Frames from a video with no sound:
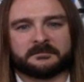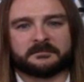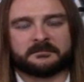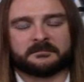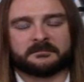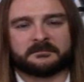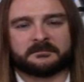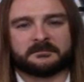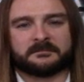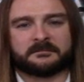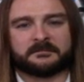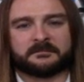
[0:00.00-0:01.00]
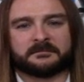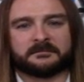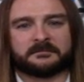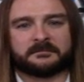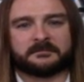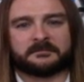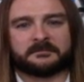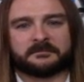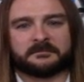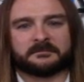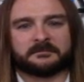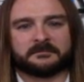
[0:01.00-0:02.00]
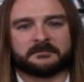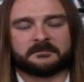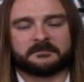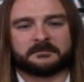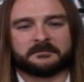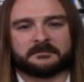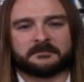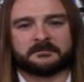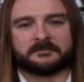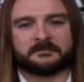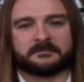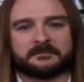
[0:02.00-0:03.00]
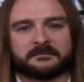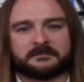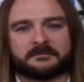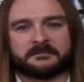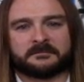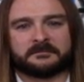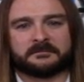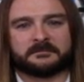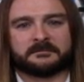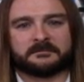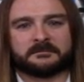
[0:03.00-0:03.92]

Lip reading: (silent)